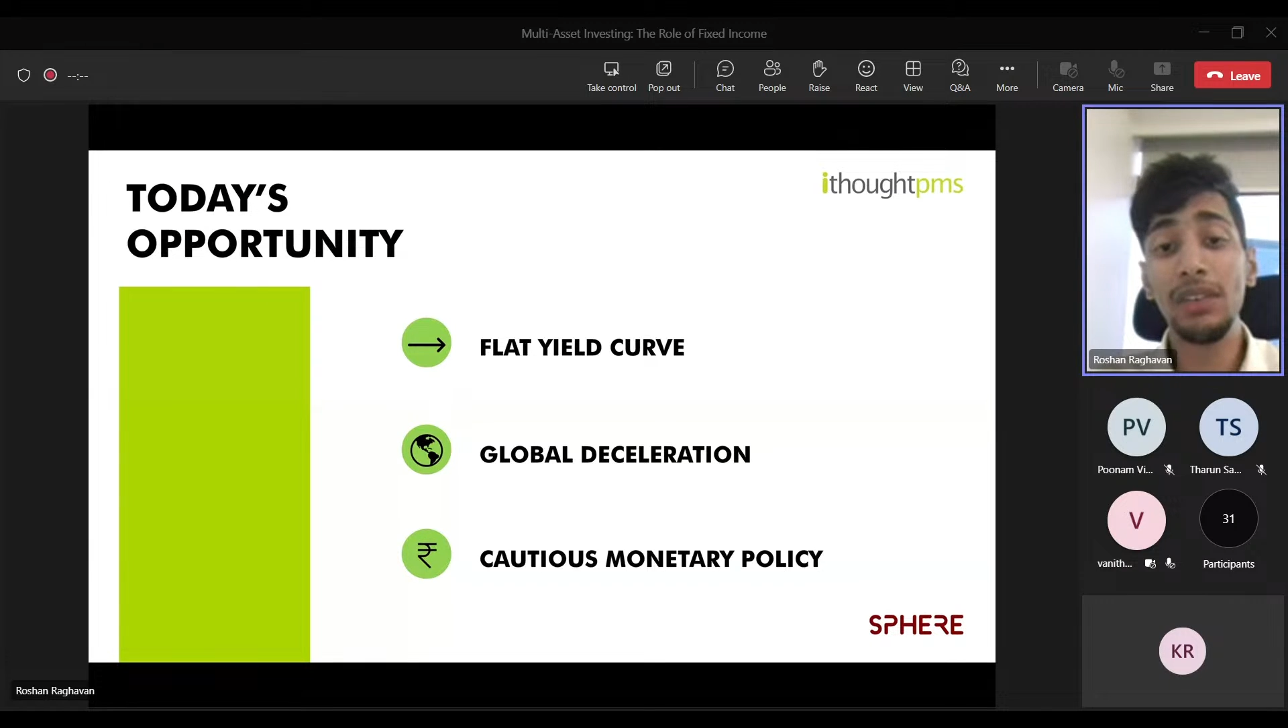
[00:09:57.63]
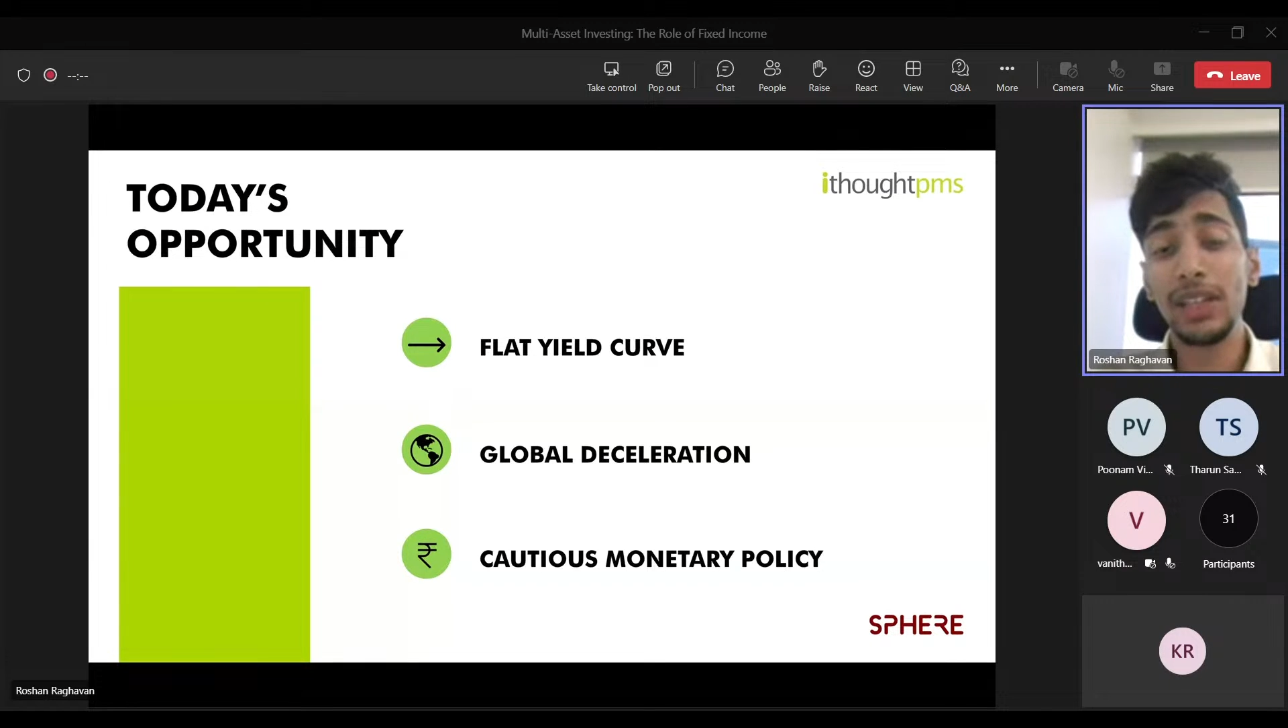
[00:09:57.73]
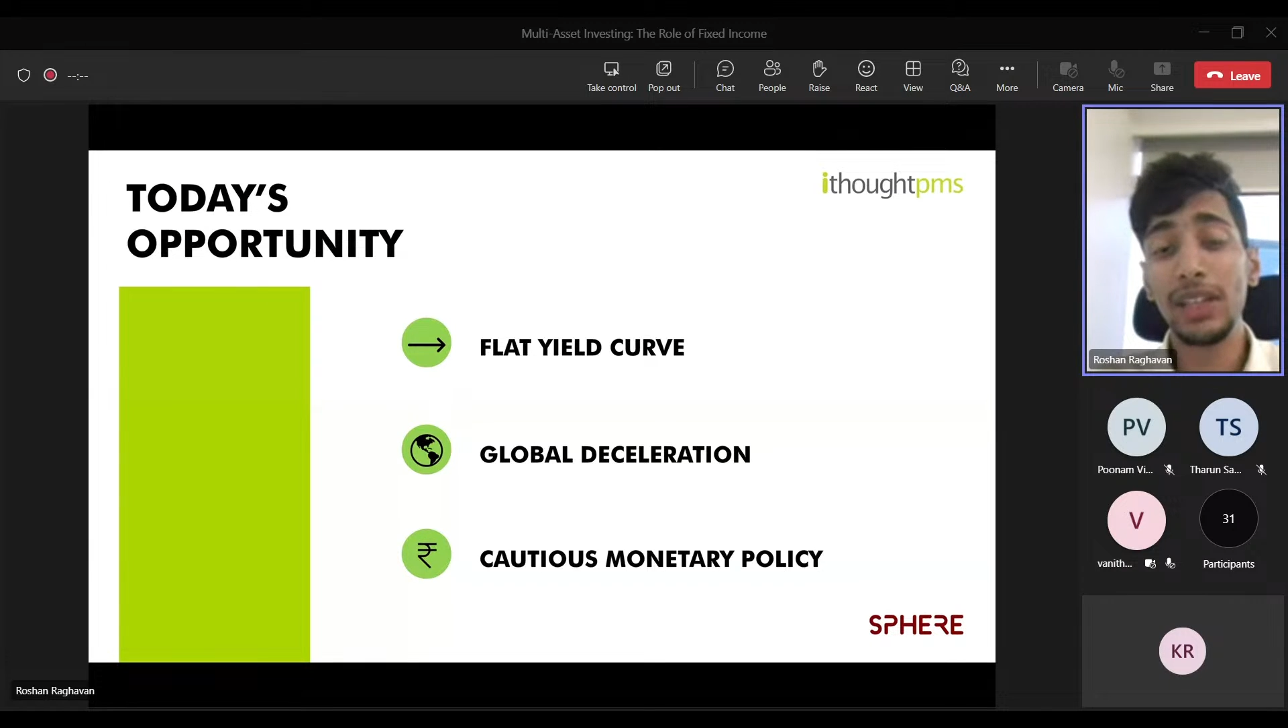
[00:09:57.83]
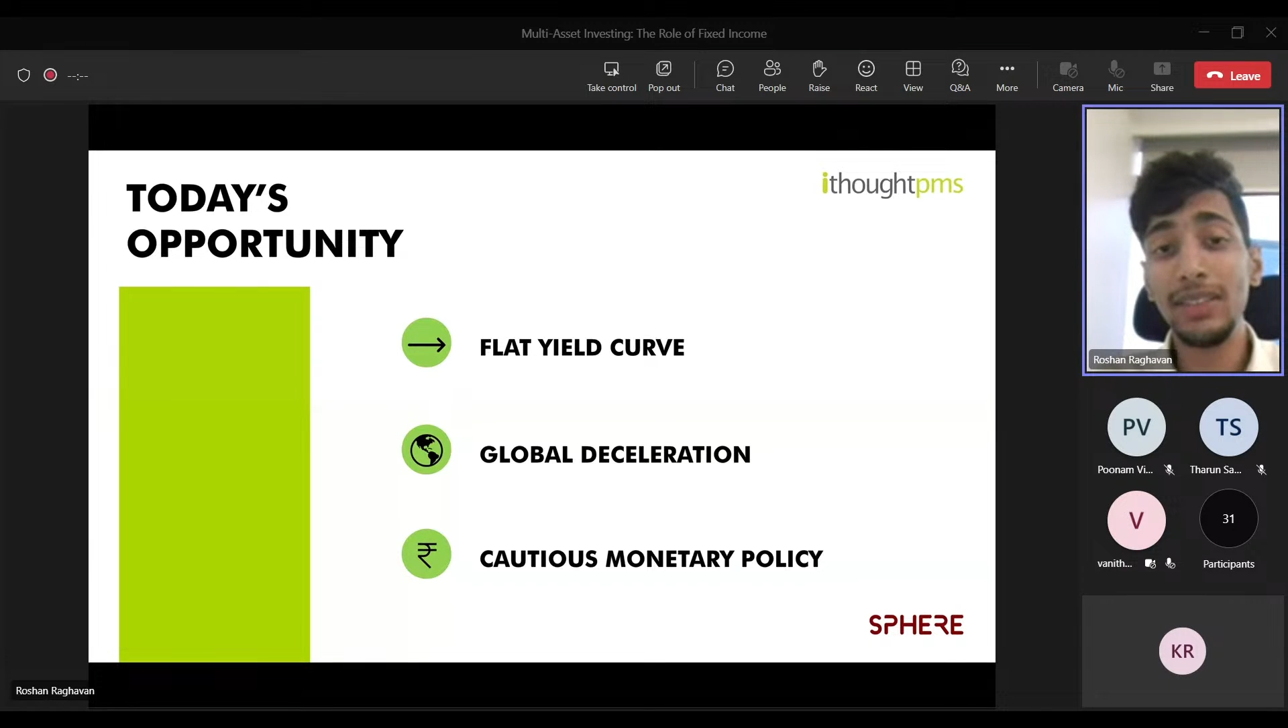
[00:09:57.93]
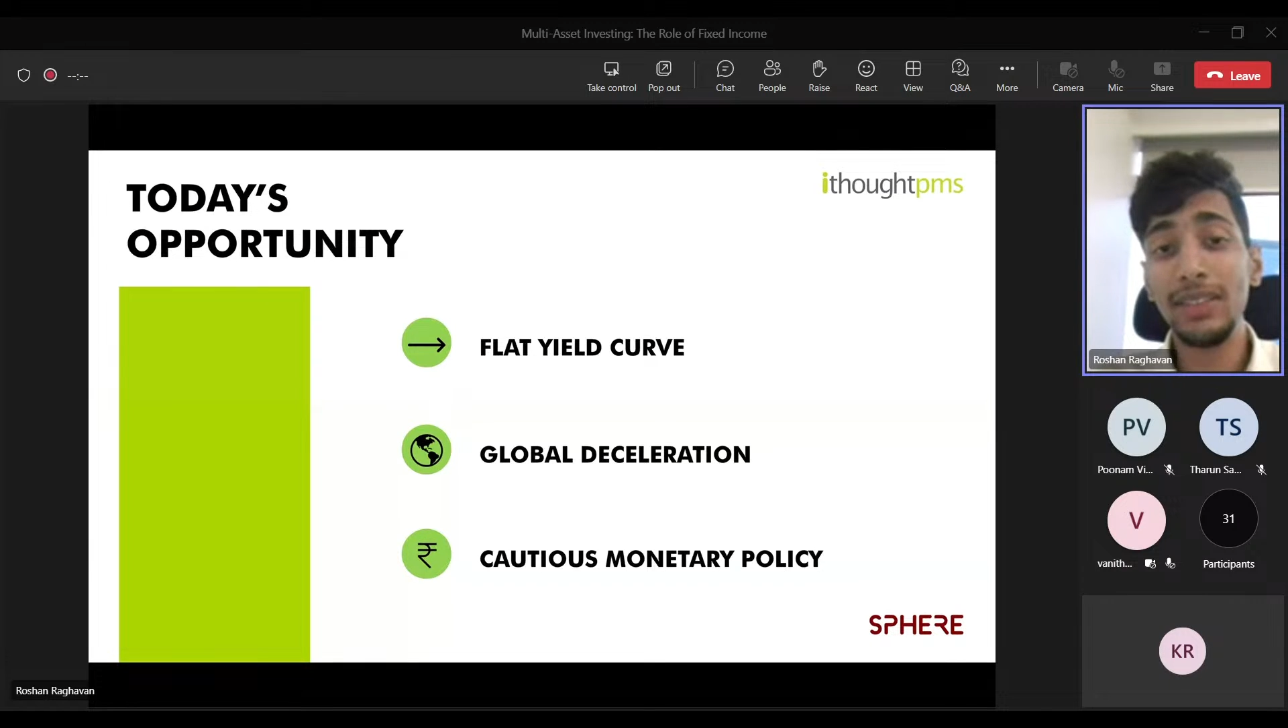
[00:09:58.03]

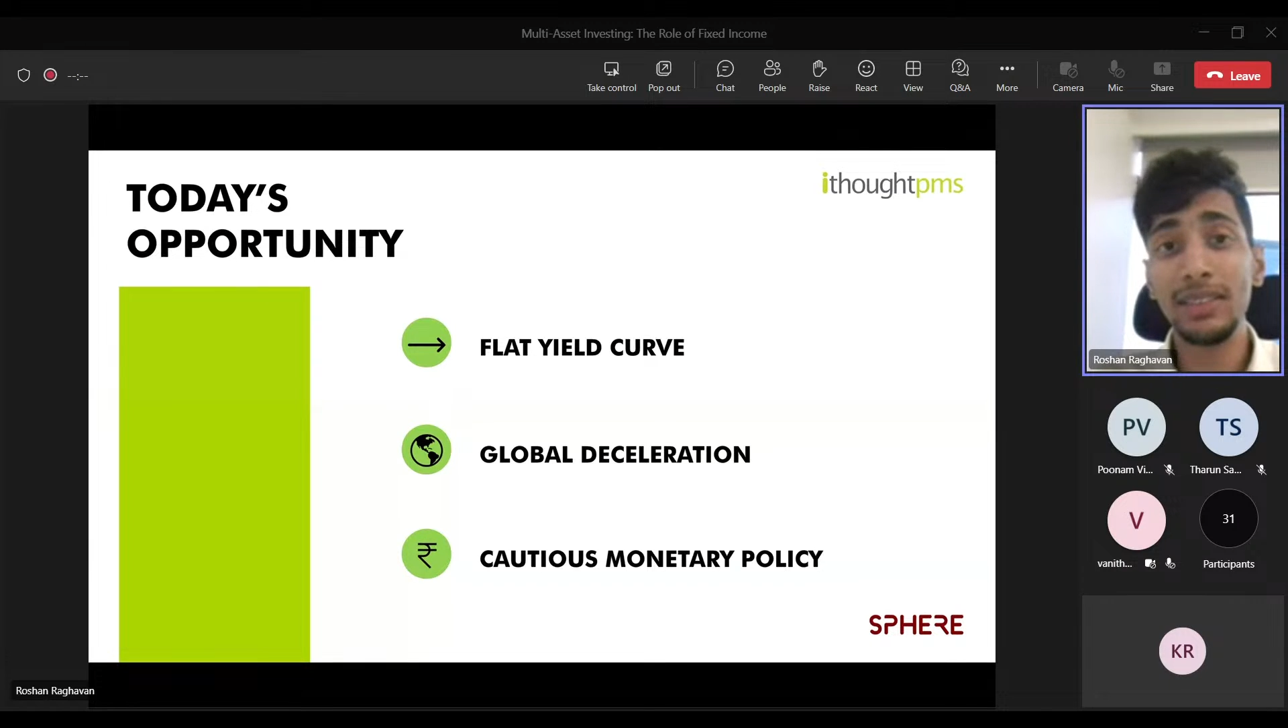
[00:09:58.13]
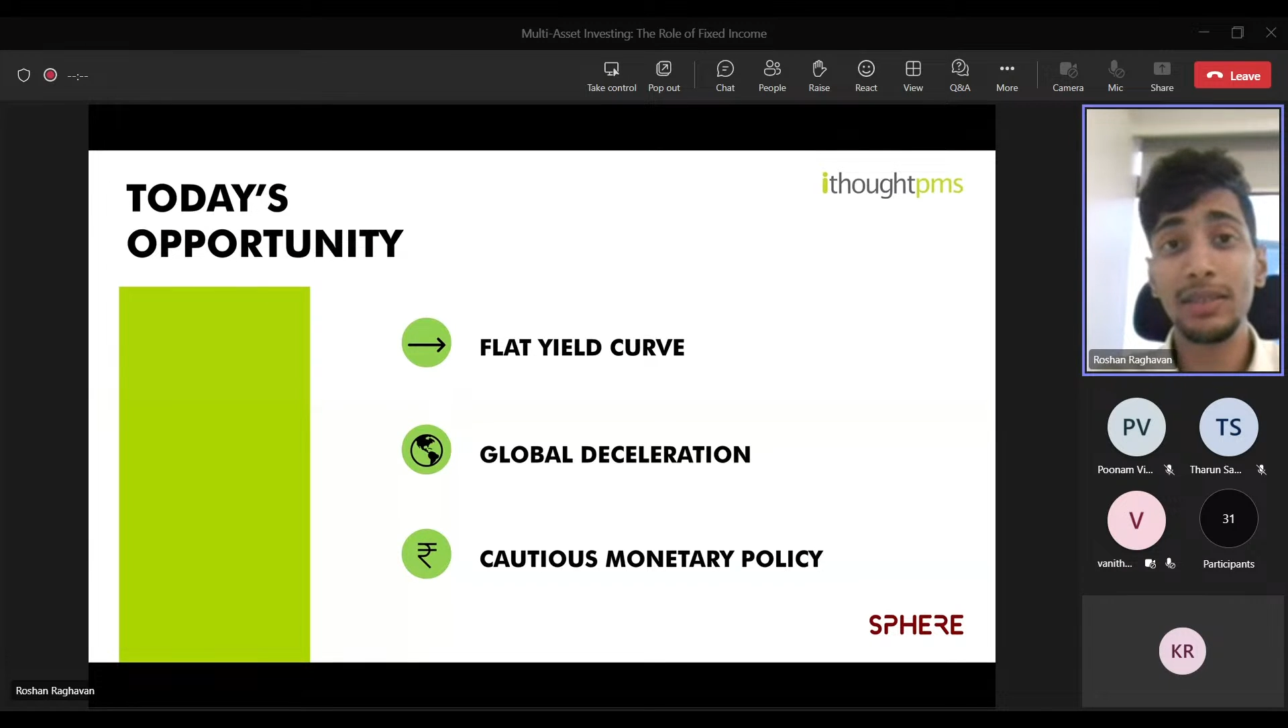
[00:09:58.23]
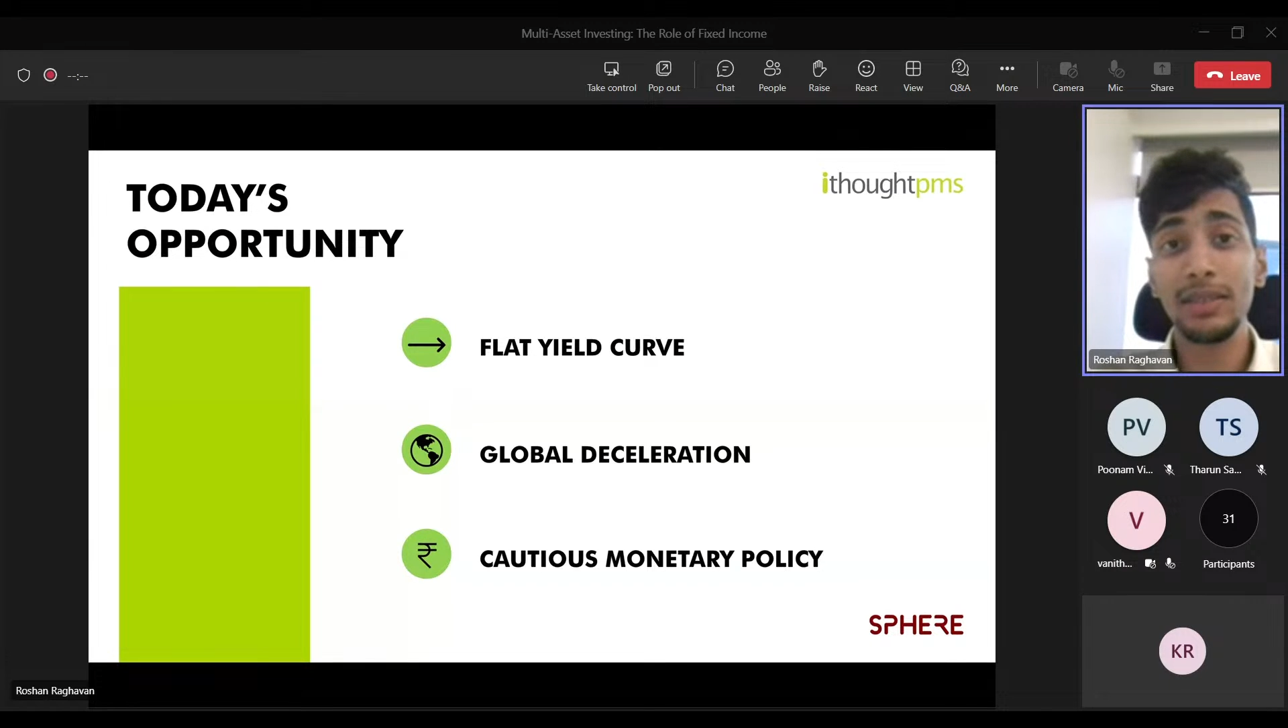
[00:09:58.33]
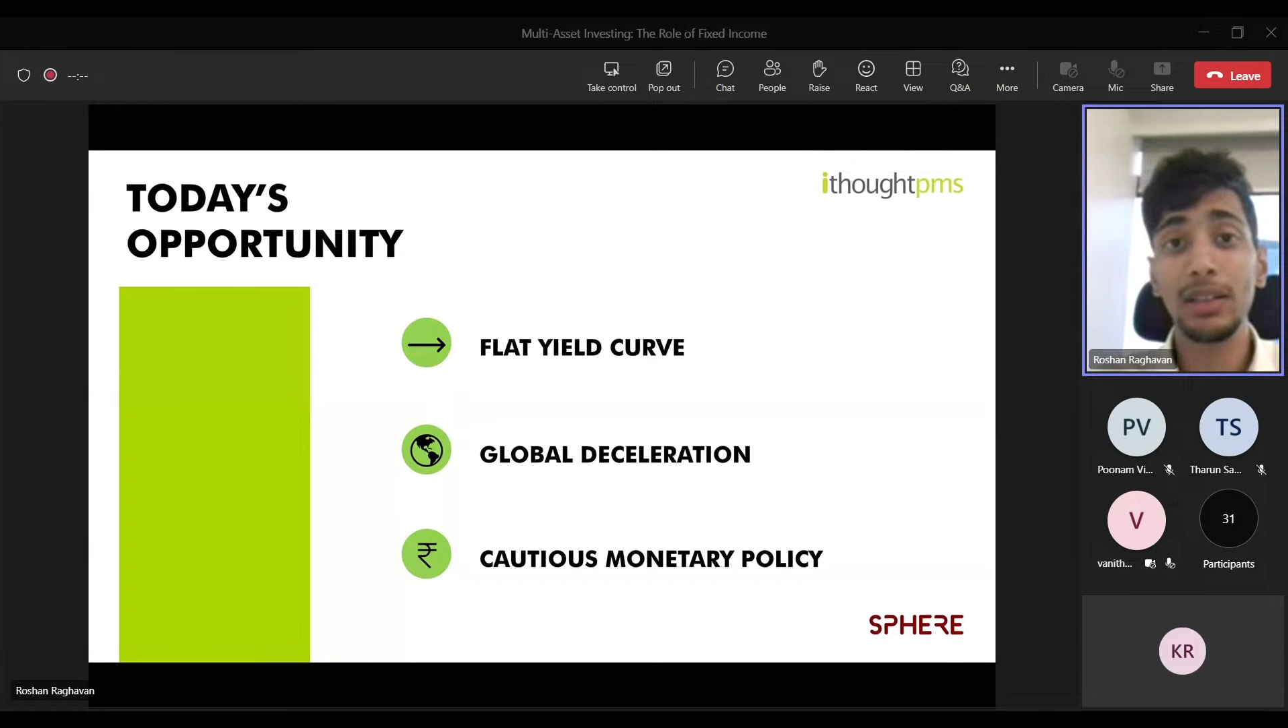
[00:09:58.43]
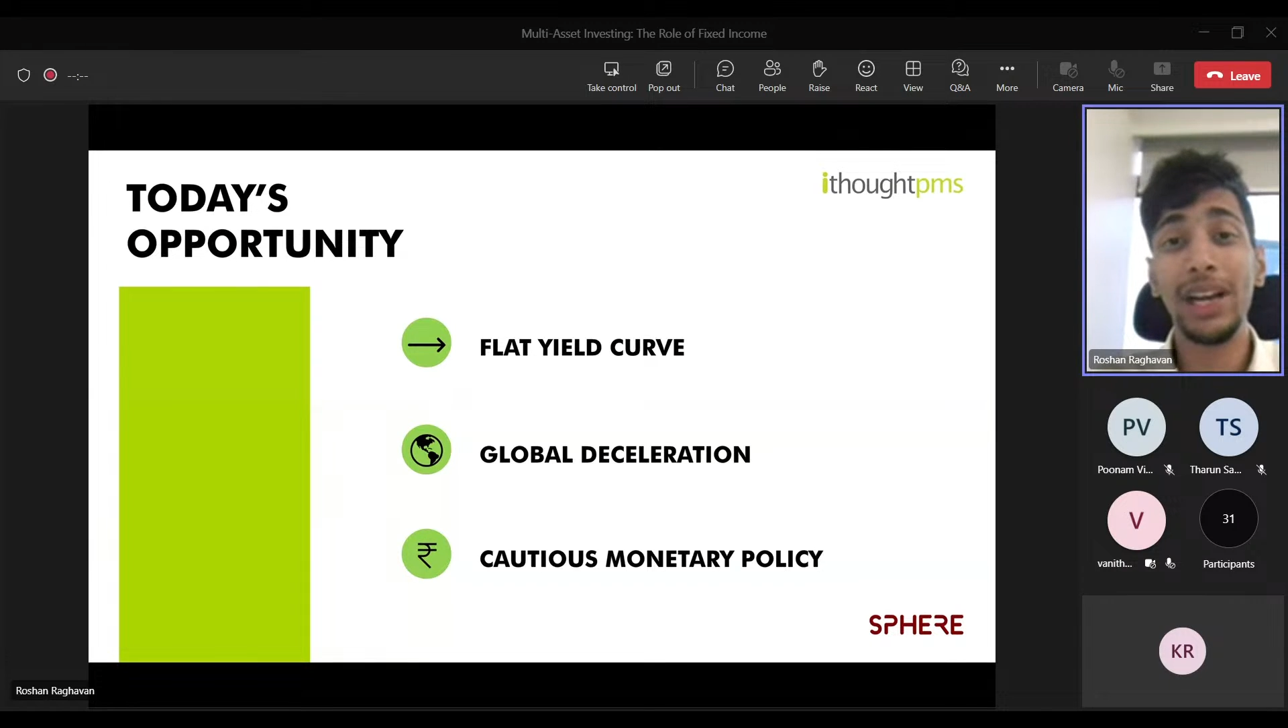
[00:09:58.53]
curve is